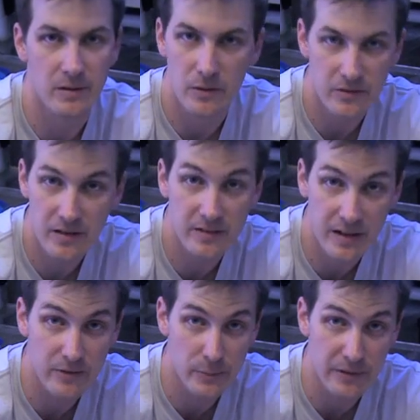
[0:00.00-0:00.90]
Now, this doesn't
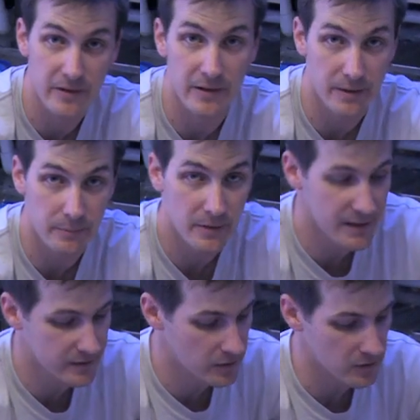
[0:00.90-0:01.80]
have to be very
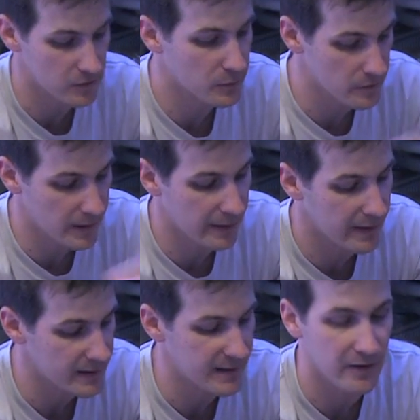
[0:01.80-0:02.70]
complex. You can just put a power
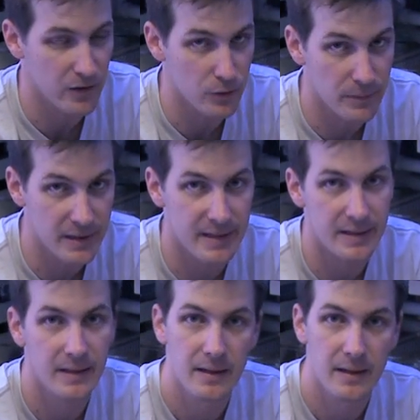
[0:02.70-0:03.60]
head down in your
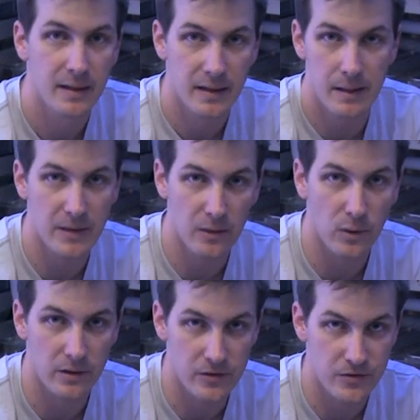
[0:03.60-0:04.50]
bucket, keep that
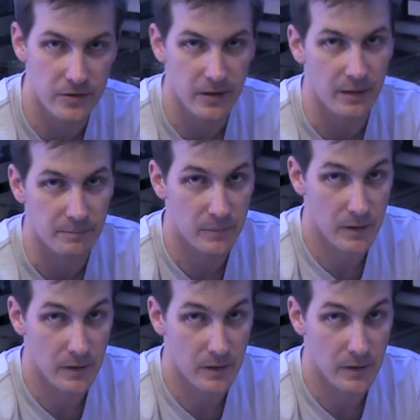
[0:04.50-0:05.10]
water stirred up.